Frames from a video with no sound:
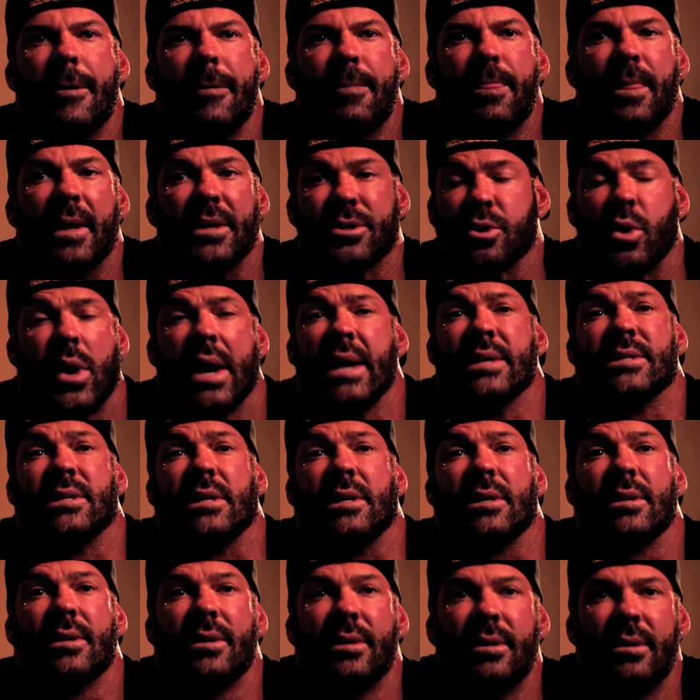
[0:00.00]
is crazy.
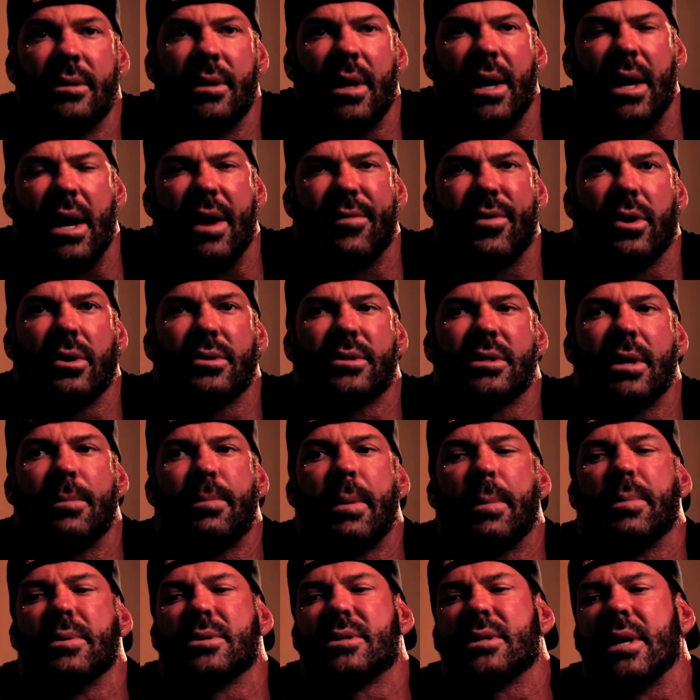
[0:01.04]
And I've heard some
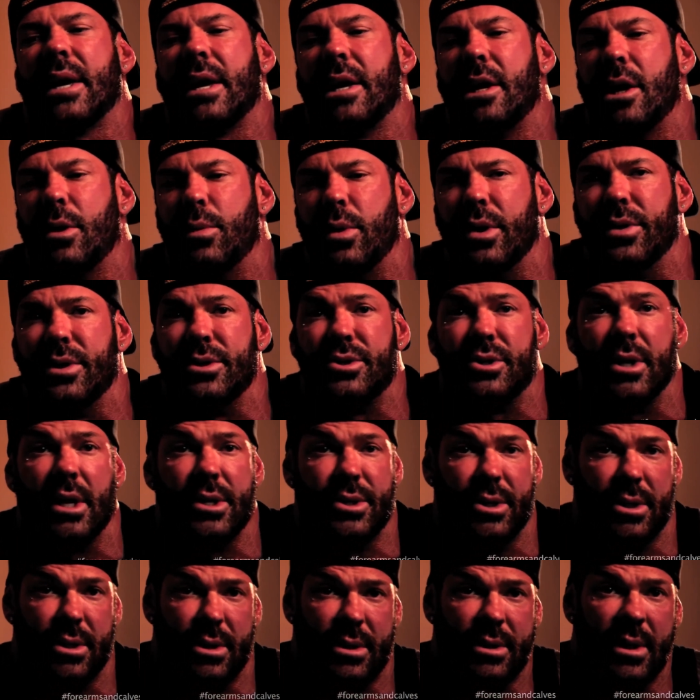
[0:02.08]
people say, you know, well, the
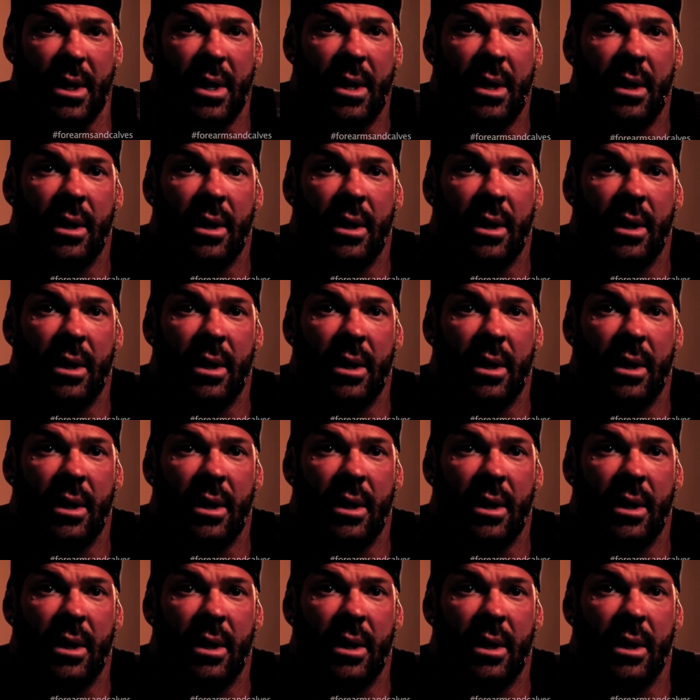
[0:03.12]
judges,